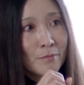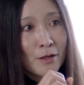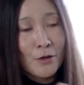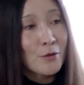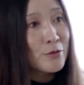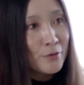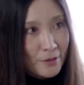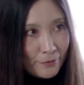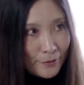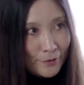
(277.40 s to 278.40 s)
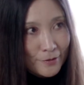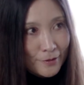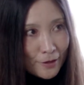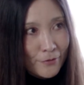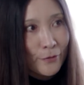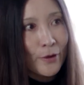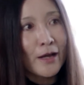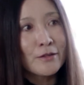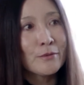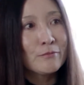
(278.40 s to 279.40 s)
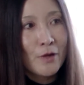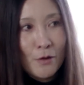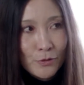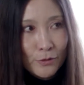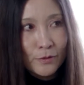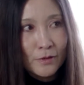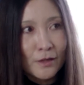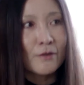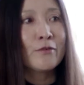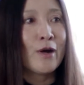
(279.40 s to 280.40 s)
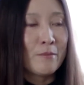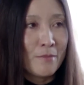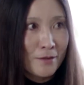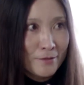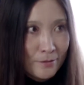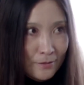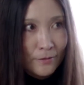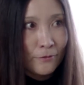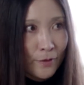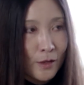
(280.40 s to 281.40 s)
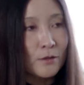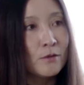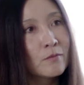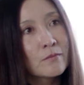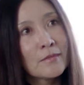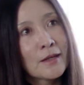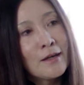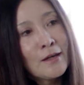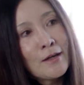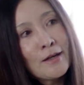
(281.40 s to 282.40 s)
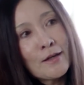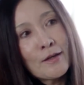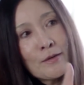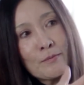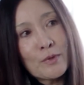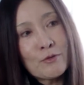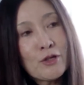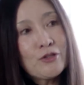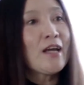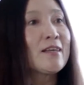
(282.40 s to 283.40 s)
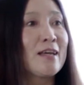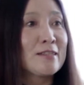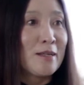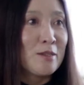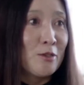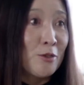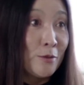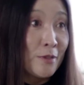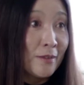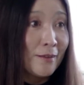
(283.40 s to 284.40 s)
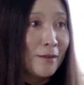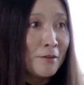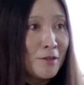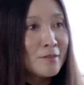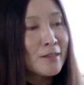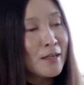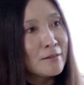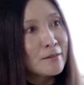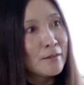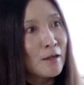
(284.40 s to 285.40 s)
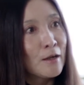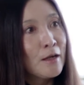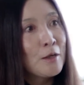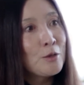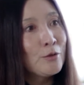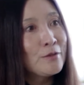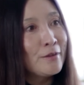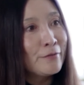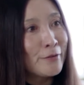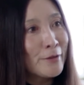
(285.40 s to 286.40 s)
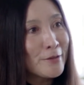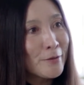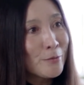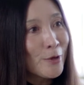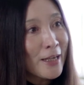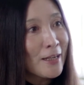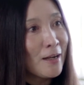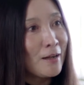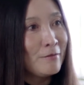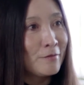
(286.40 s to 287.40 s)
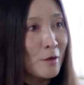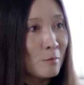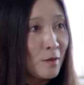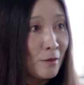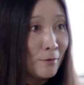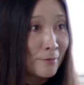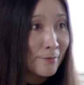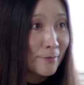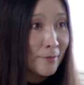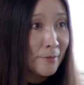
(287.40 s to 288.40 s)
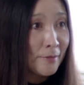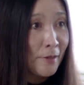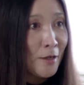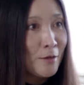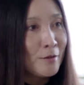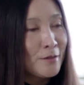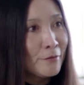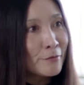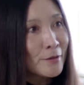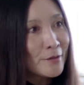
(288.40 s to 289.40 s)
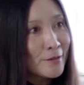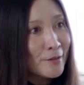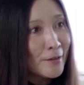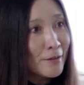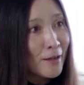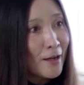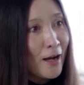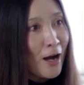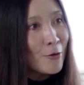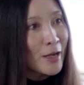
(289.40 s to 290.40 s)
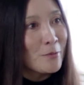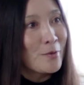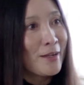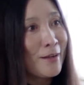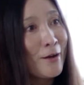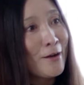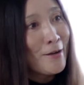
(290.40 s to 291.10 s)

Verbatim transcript: because you're different, therefore I don't know you, therefore I must fear you. Reject that attitude and instead say, You're different, what can I learn from you? You're different, then how can we co